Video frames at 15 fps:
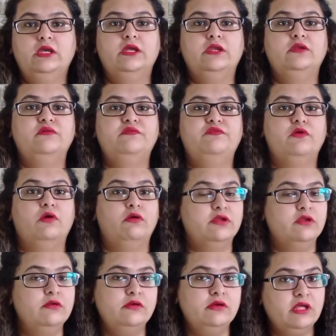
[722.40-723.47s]
any kind of
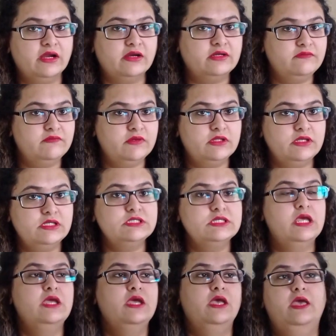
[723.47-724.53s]
fraudulent
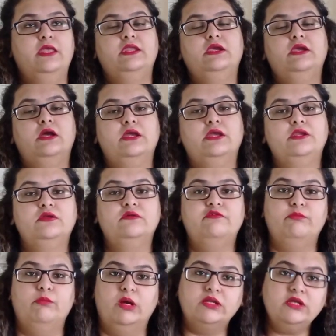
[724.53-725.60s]
activities, any kind
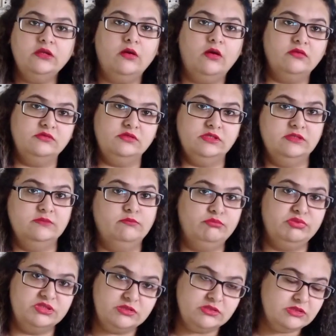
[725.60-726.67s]
of money laundering
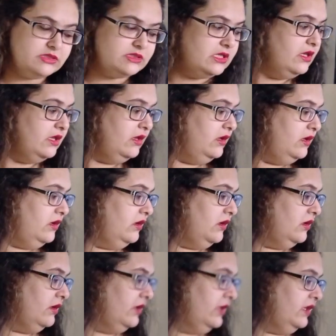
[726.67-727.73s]
business,
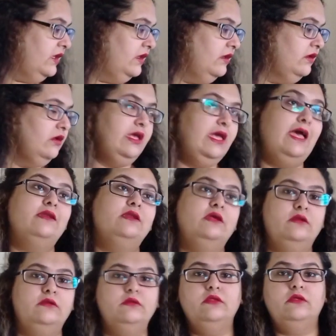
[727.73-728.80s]
uh,
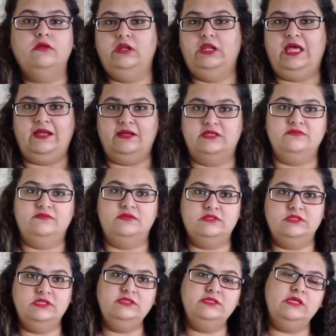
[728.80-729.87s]
and illegal
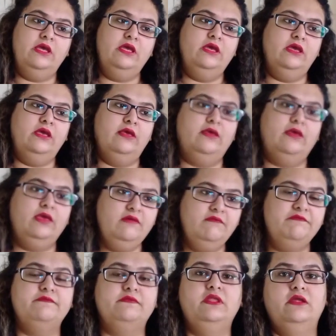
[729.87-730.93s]
activities,
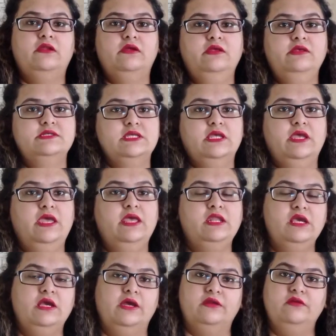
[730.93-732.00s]
if there is
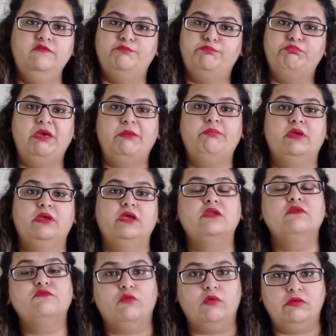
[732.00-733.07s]
any kind of PEP
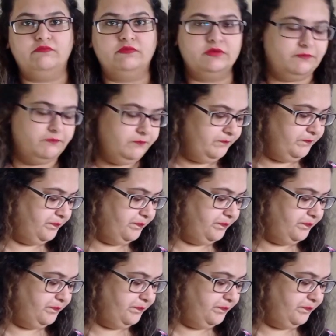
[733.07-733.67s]
involved.